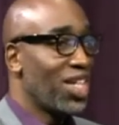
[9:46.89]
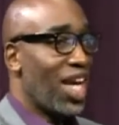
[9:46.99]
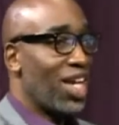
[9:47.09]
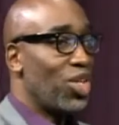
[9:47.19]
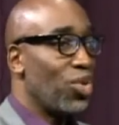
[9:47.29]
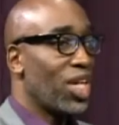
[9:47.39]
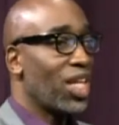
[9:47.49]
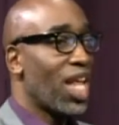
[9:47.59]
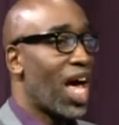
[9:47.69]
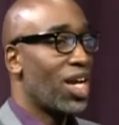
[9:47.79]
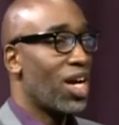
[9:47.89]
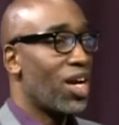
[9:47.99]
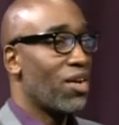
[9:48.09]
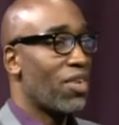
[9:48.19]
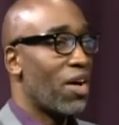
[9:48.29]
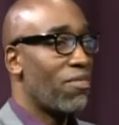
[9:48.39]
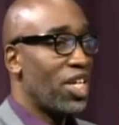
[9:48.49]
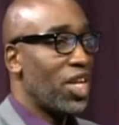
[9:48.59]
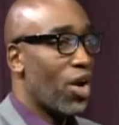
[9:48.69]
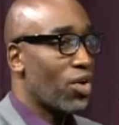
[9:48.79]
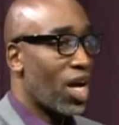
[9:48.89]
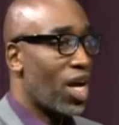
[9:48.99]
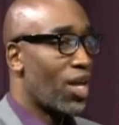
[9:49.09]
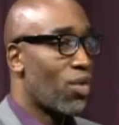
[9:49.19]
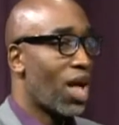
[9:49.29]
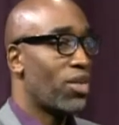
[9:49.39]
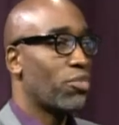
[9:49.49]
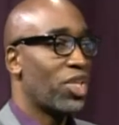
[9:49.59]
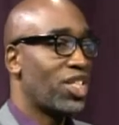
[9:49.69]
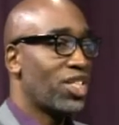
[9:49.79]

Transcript: and doing a lot of video around different places,